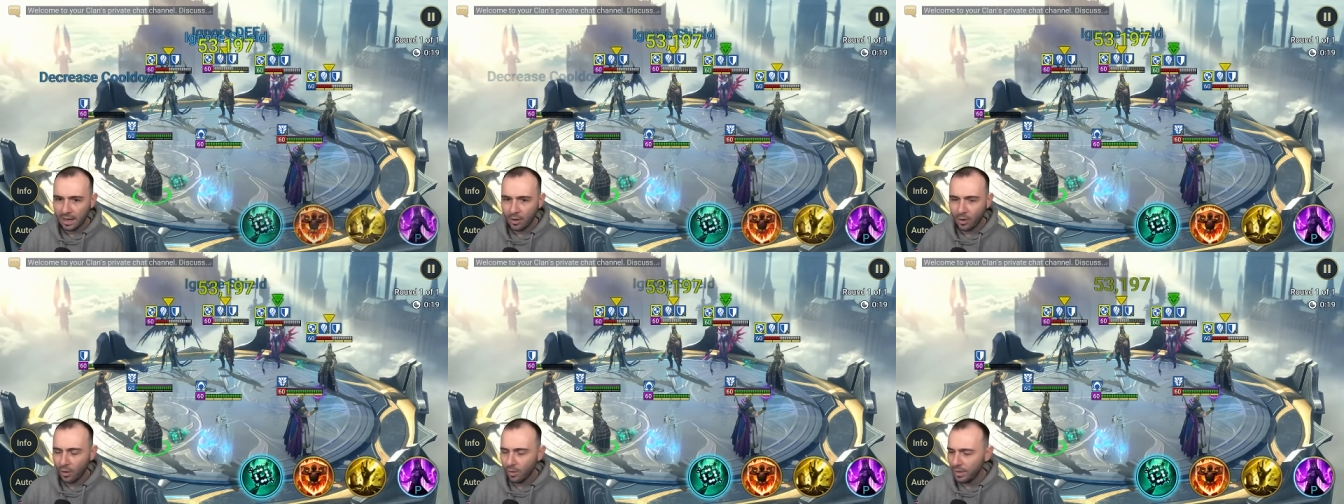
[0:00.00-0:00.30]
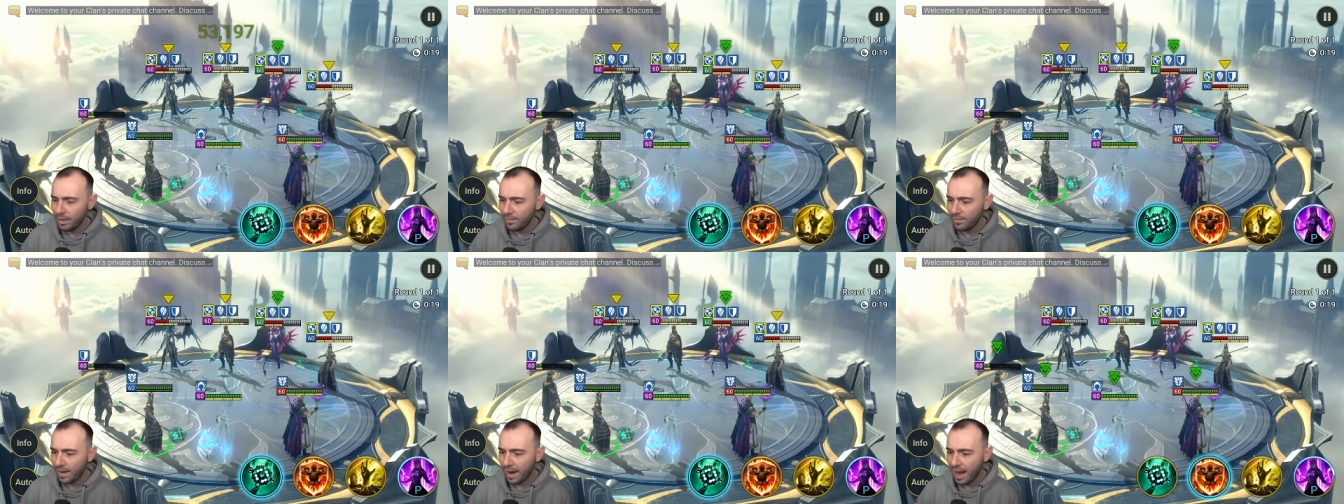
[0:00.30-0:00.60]
uh,
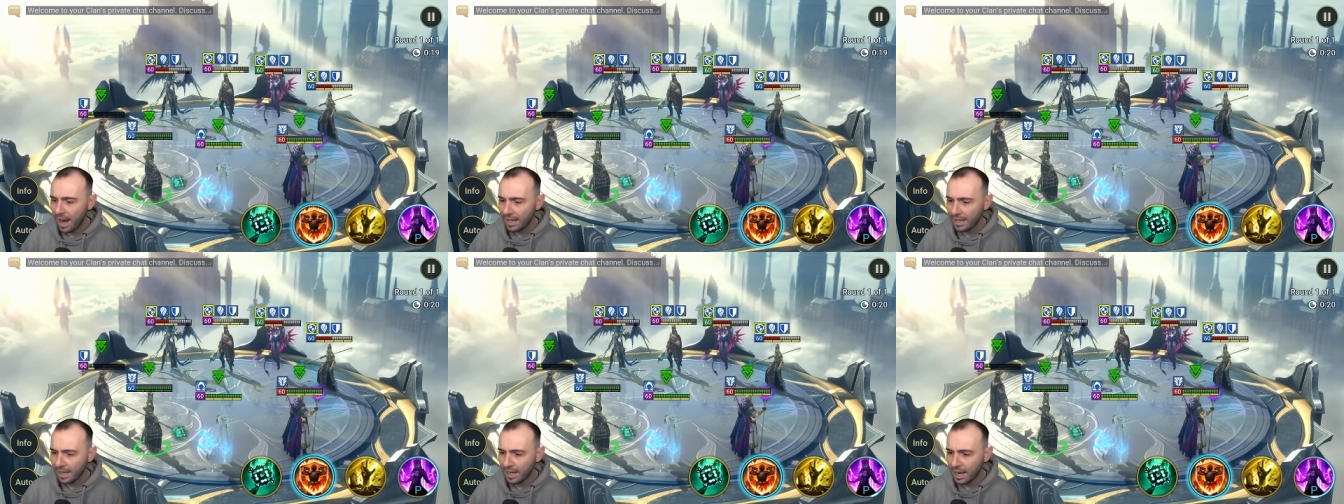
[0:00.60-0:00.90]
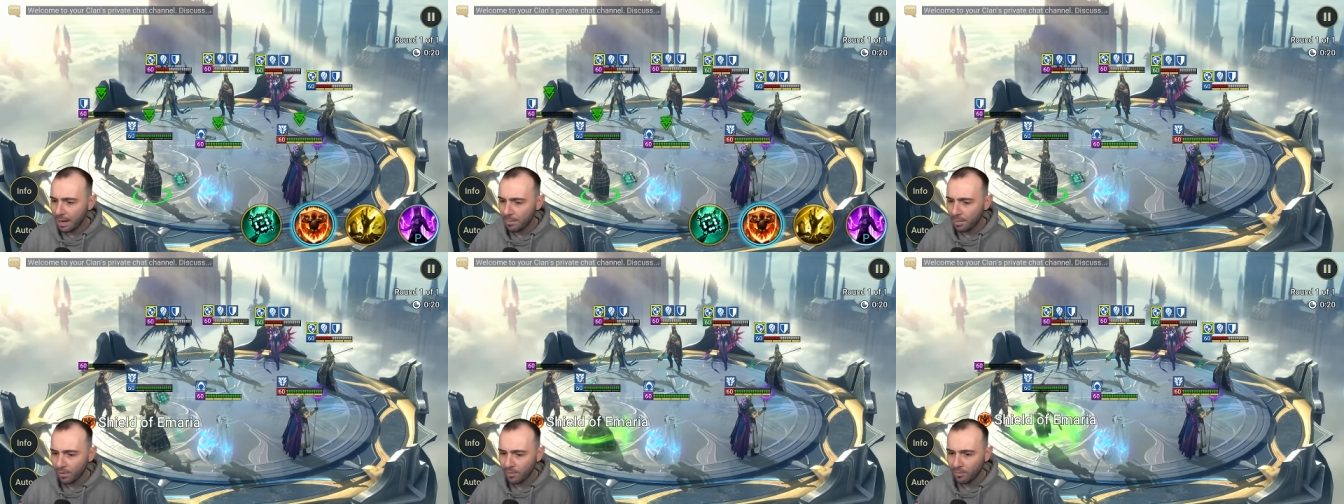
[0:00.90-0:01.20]
only if I had a
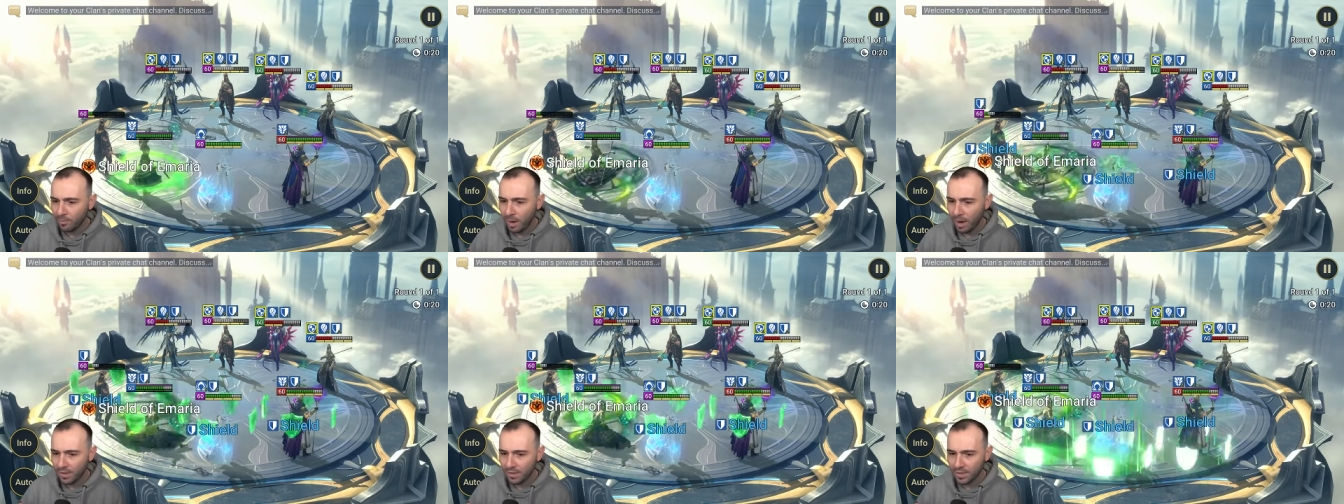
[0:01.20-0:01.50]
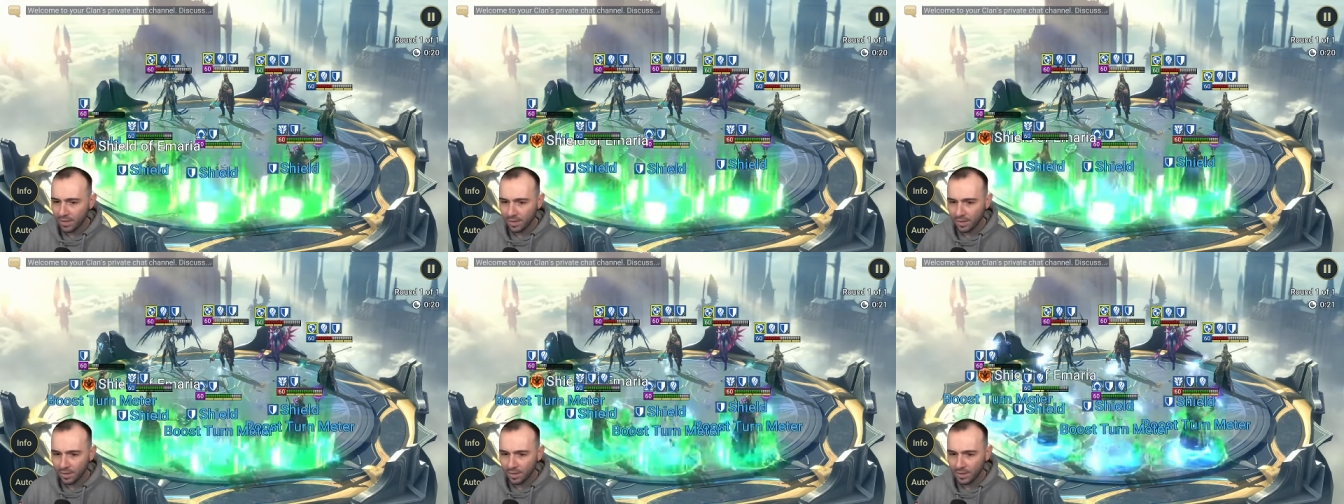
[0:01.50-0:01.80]
couple of
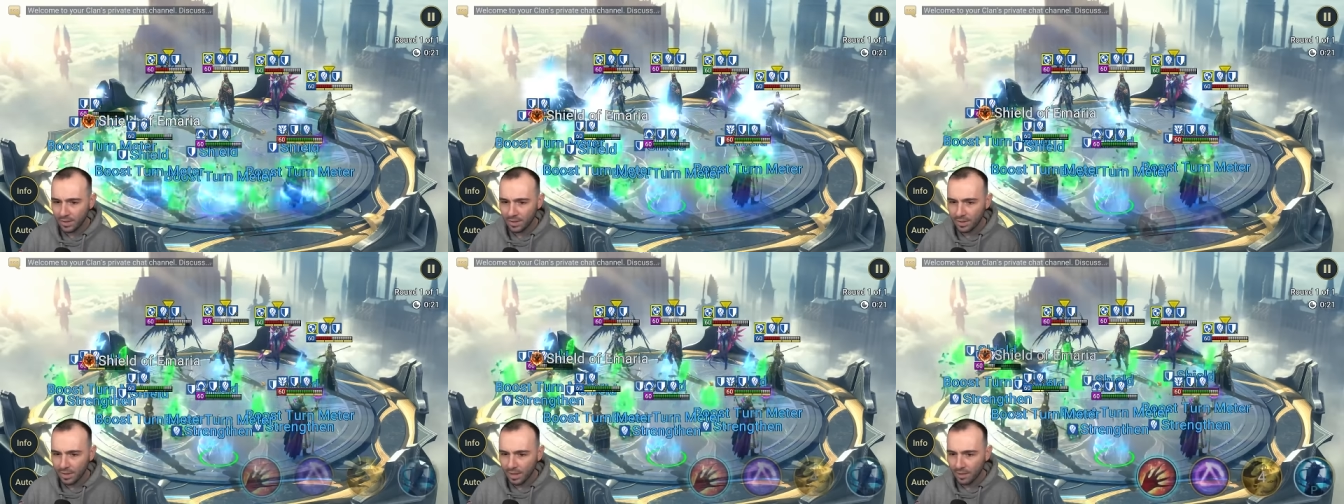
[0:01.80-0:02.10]
buffs on, you see?